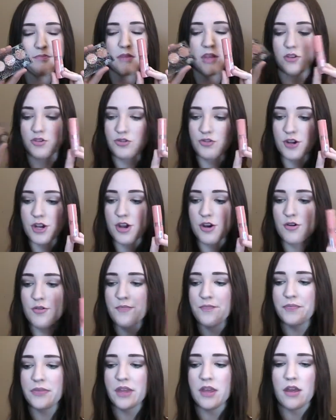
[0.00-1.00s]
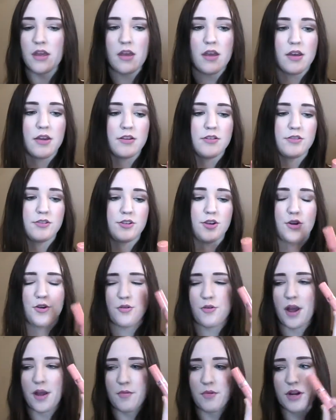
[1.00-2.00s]
Trio. So
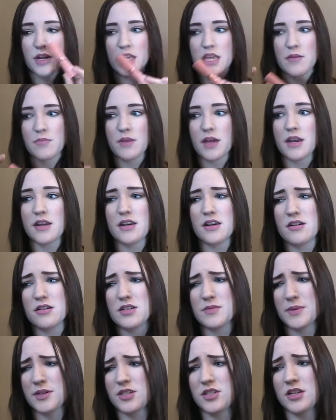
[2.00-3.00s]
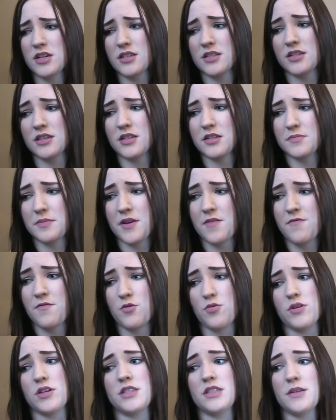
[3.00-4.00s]
I want to keep that in here, especially because it is my
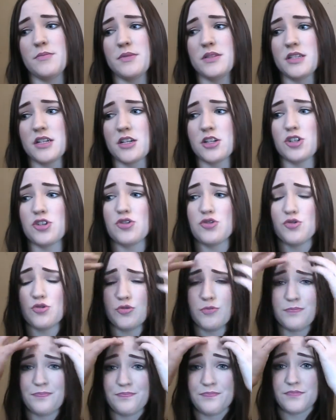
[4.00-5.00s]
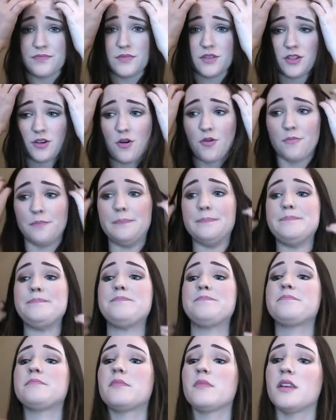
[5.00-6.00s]
focus lipstick too. So
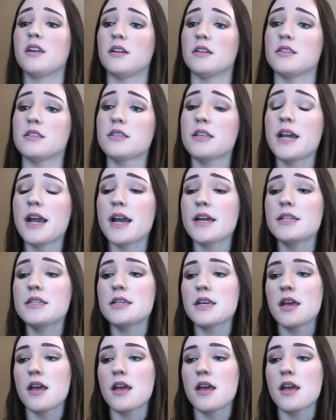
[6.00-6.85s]
there's that.